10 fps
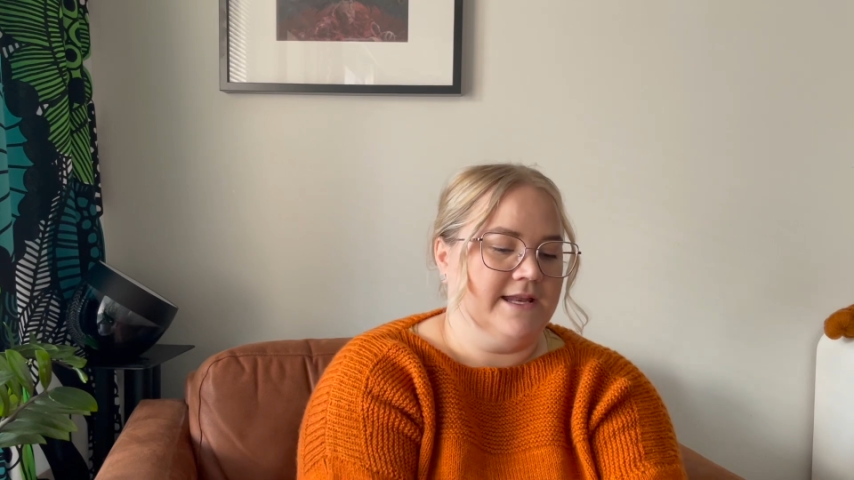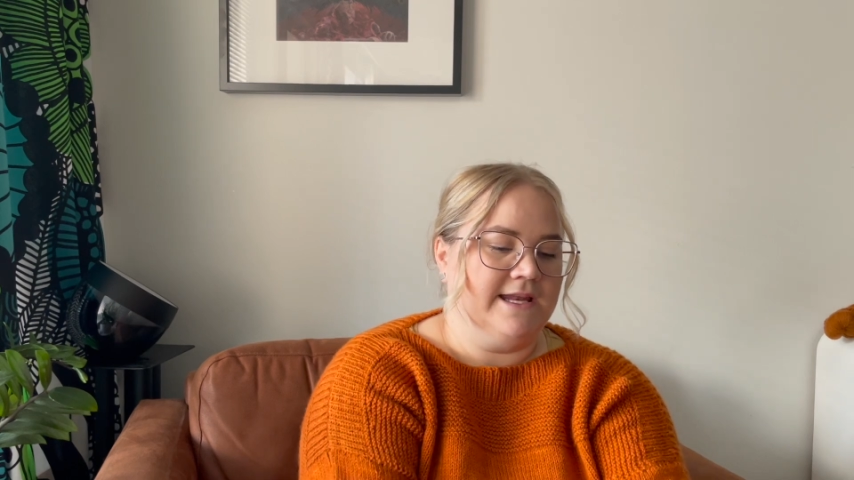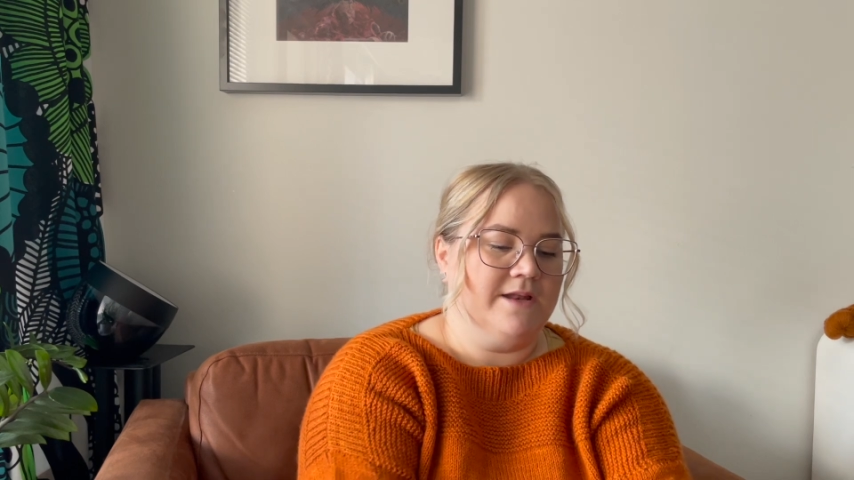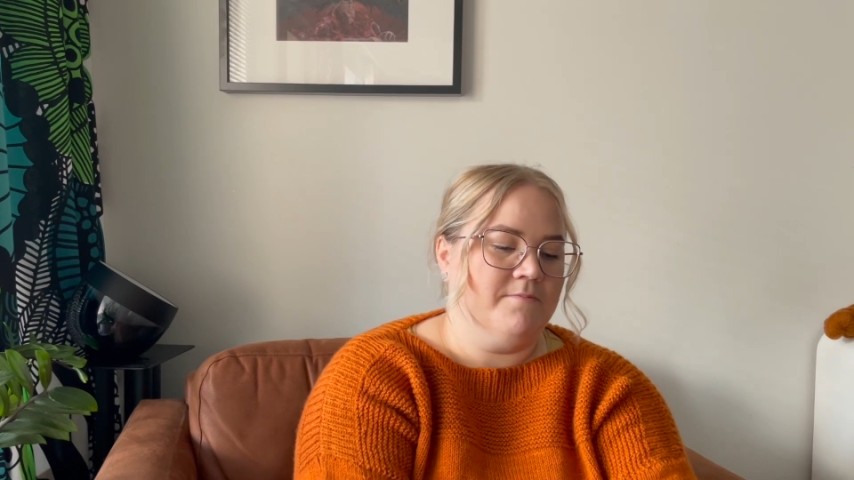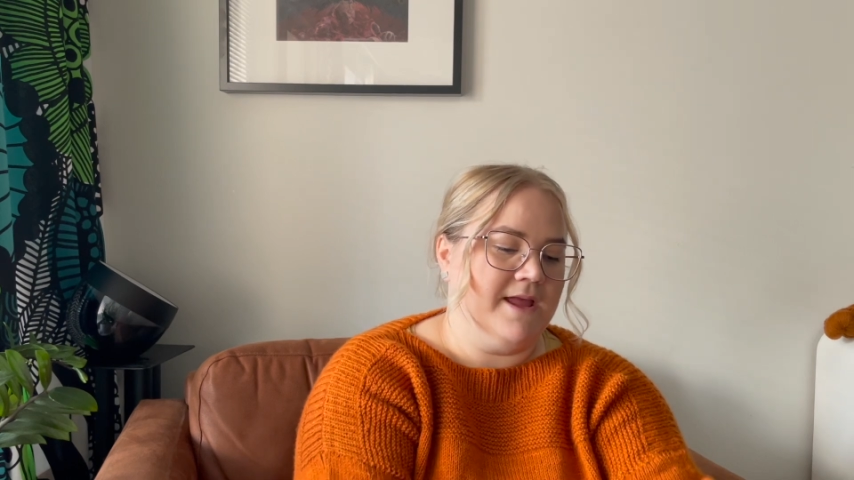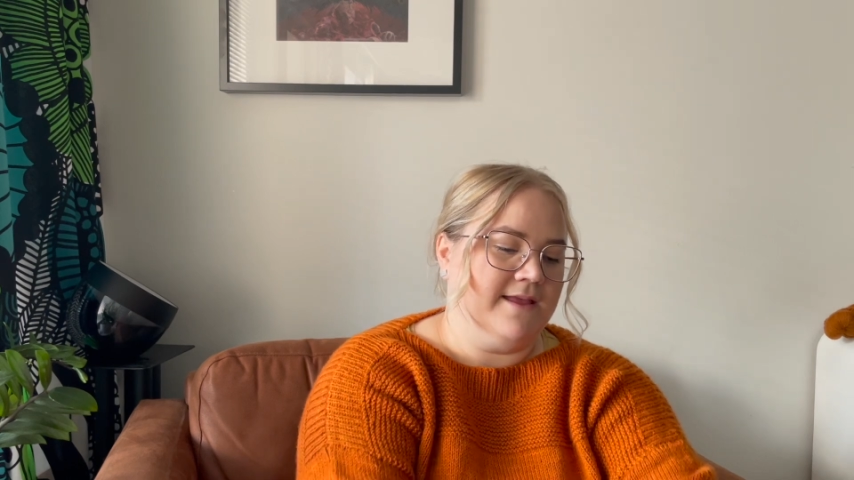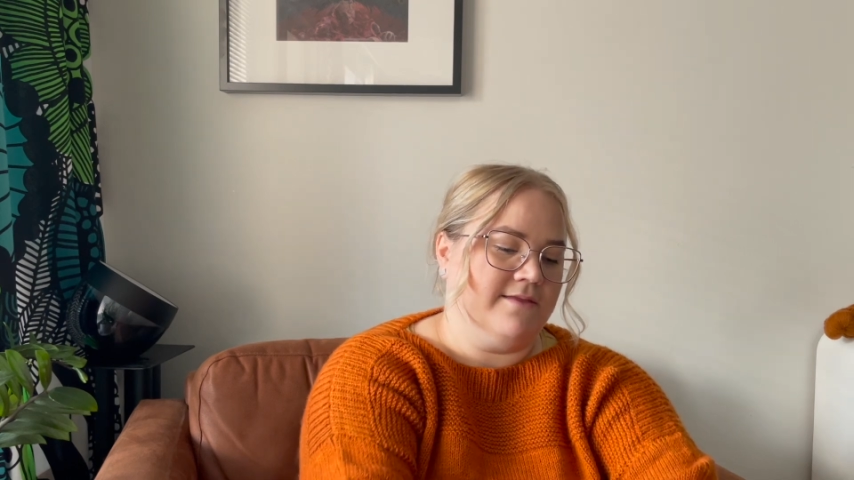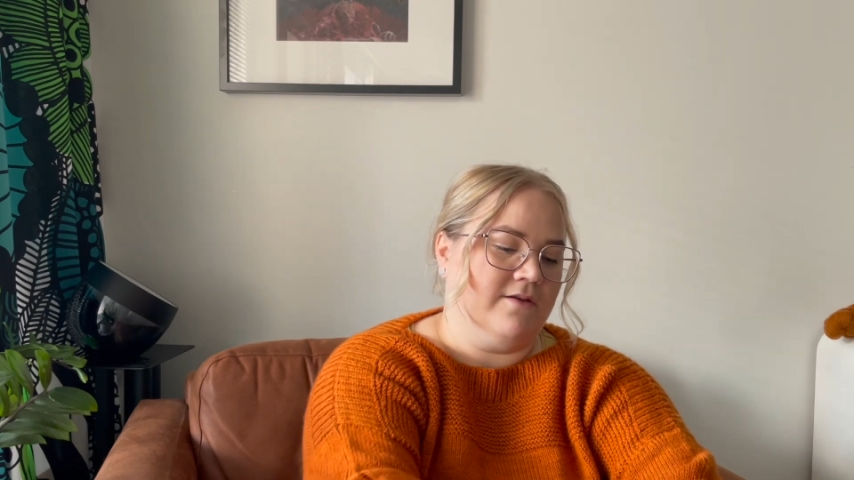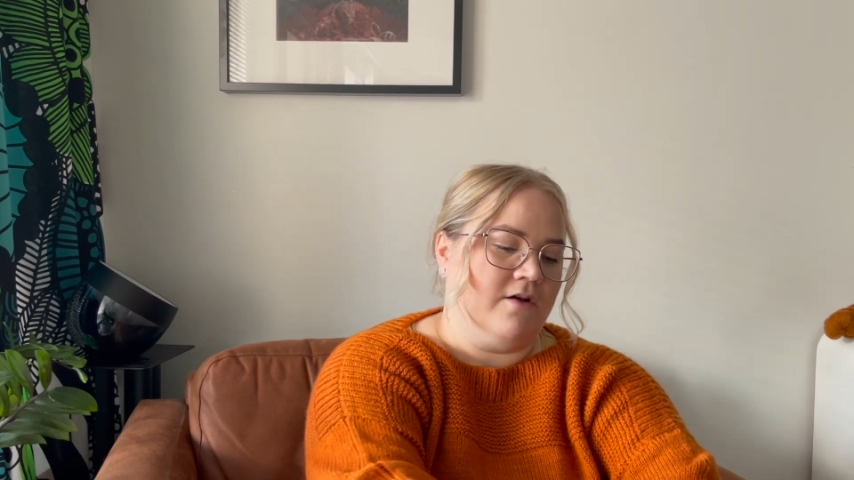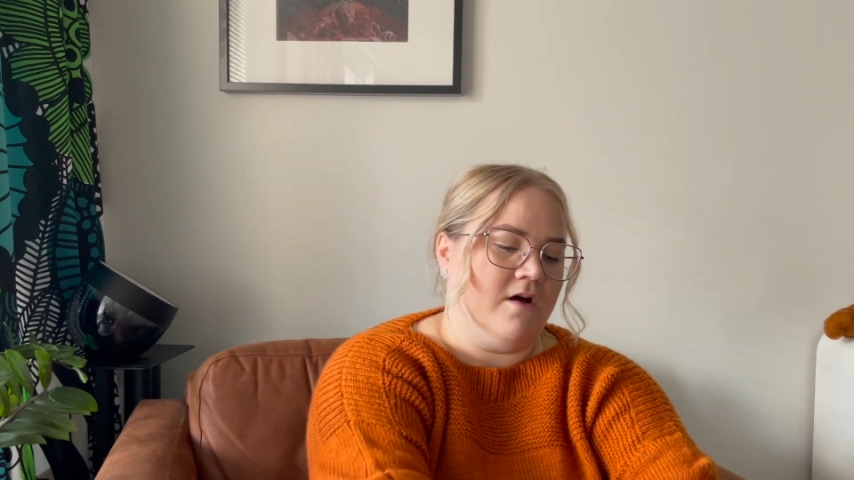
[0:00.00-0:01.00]
didn't
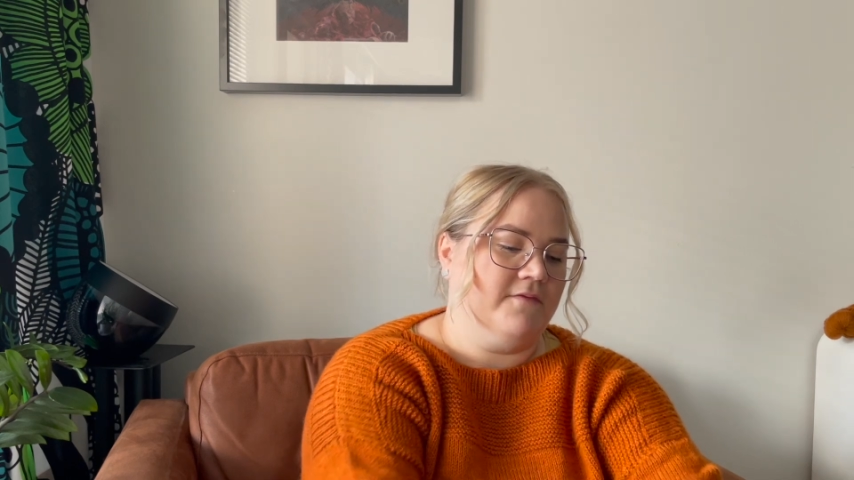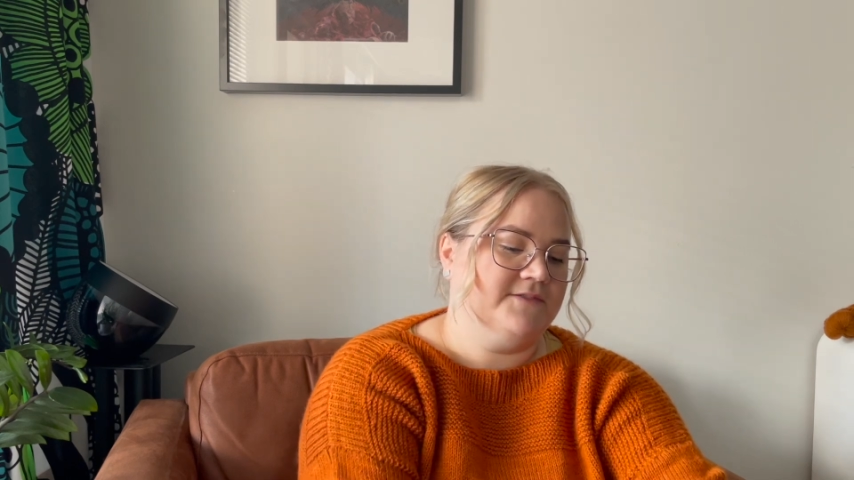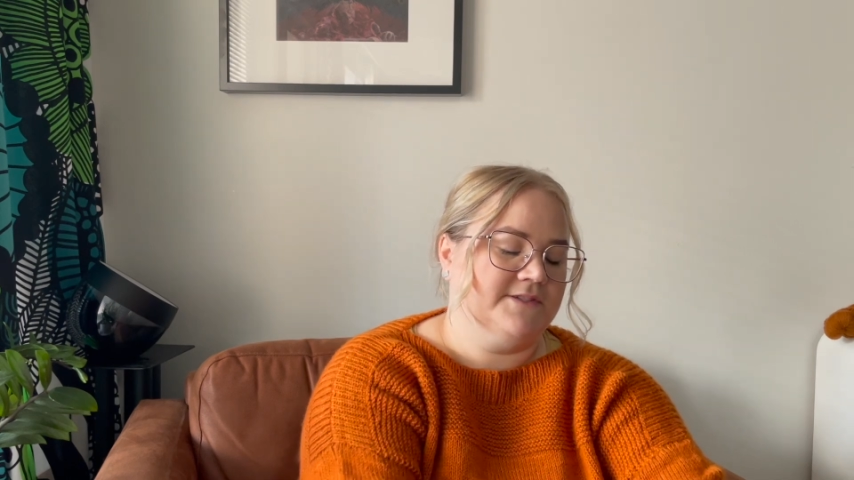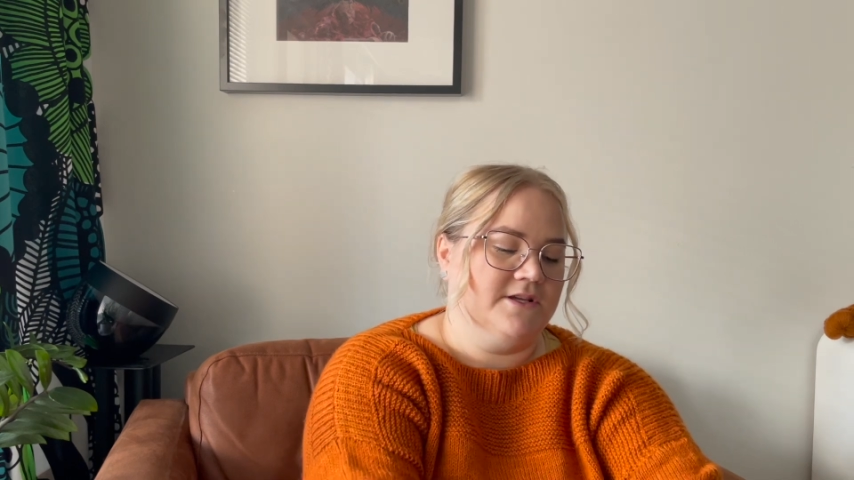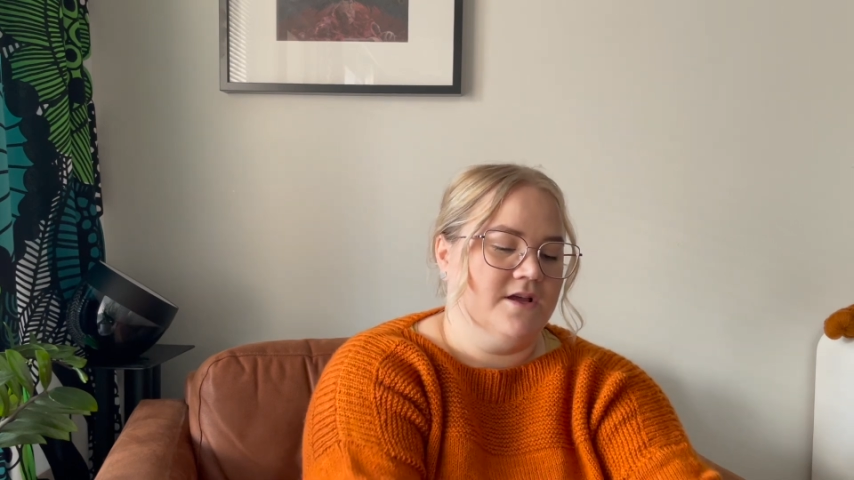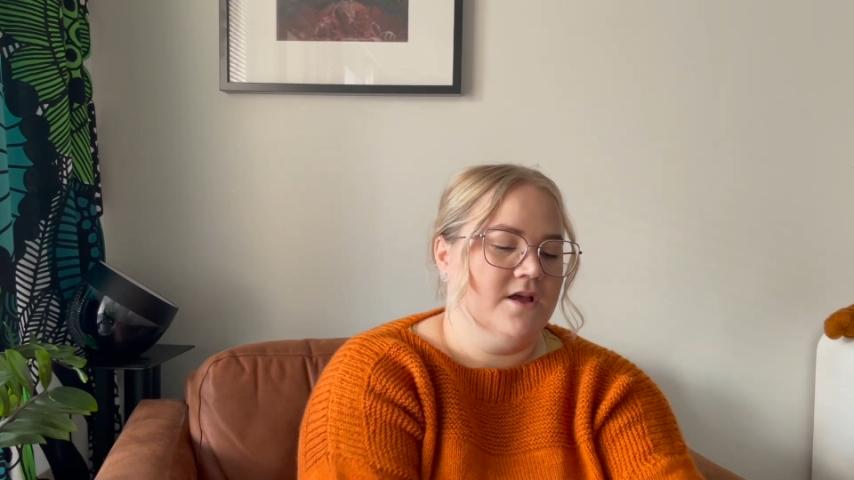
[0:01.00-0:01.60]
make the cuffs